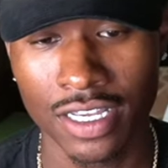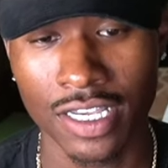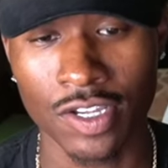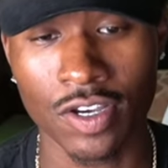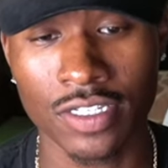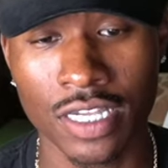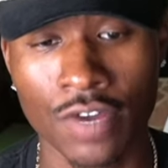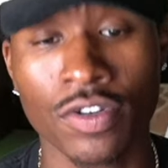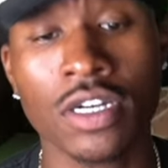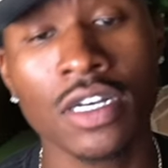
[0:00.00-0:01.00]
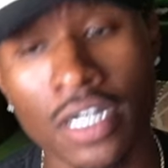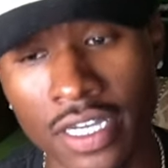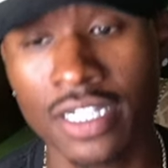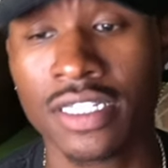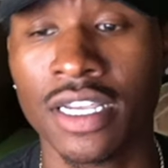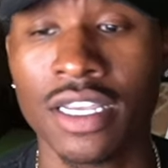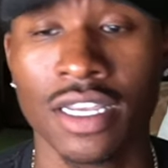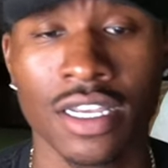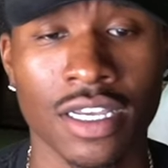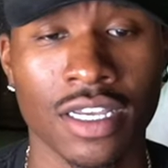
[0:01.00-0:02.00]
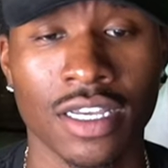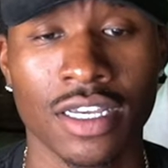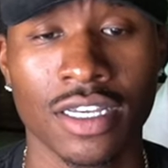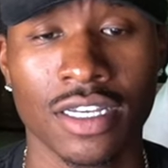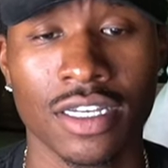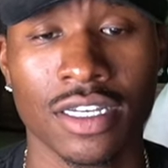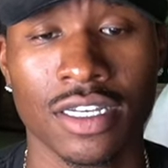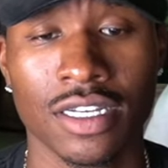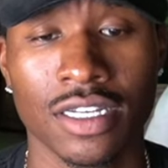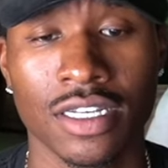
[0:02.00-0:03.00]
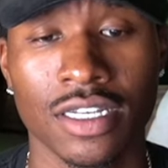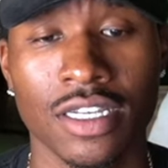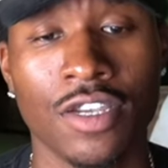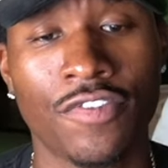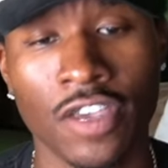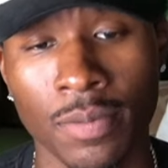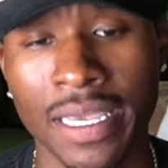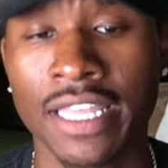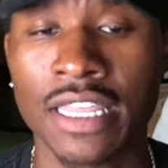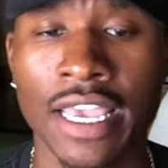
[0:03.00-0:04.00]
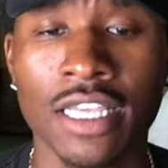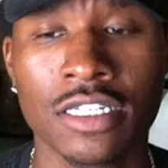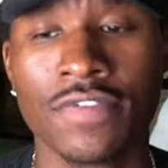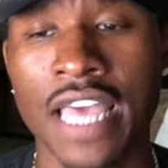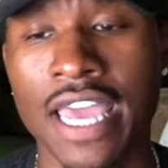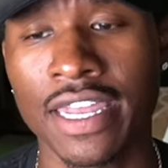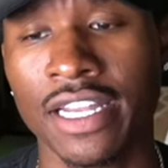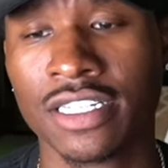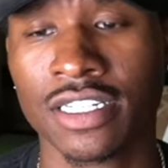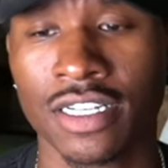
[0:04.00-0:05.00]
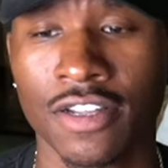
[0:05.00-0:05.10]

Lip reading: You know what I'm saying? Real hood nigga shit. You feel me? And things of that nature.